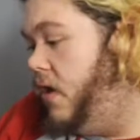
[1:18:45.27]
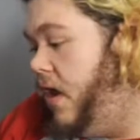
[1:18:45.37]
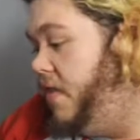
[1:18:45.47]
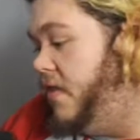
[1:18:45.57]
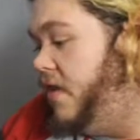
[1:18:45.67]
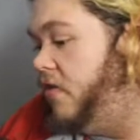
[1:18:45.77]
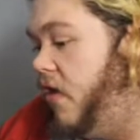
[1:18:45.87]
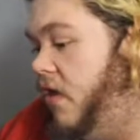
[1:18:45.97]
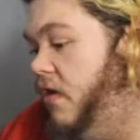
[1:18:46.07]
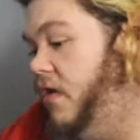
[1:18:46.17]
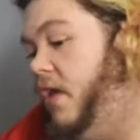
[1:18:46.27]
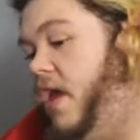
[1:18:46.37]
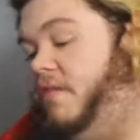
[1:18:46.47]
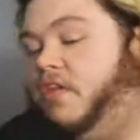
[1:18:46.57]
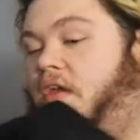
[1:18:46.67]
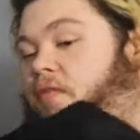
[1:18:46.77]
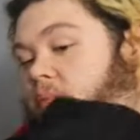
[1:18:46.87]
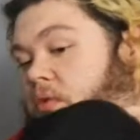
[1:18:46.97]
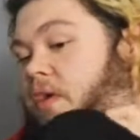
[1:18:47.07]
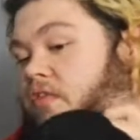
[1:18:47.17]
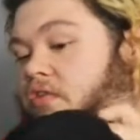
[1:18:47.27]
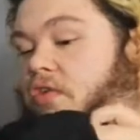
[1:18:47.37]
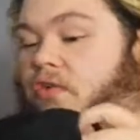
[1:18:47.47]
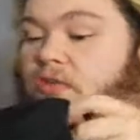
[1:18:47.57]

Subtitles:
I think that's all. If we're gonna do like circles or